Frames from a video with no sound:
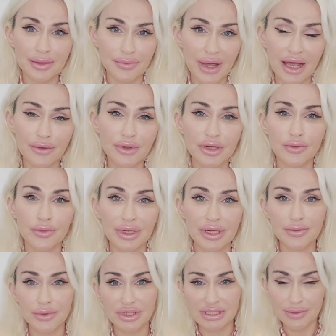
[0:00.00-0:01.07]
in power who
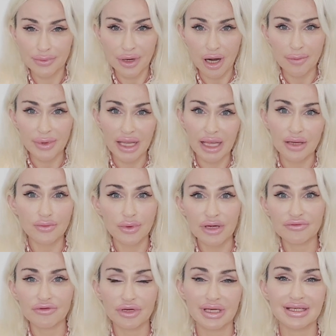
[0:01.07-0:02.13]
wanted to propagate
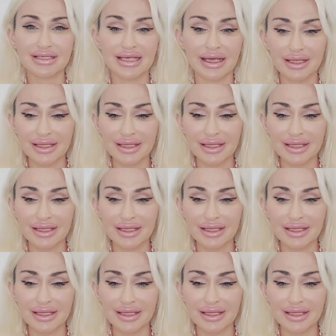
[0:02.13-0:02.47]
whatever it is,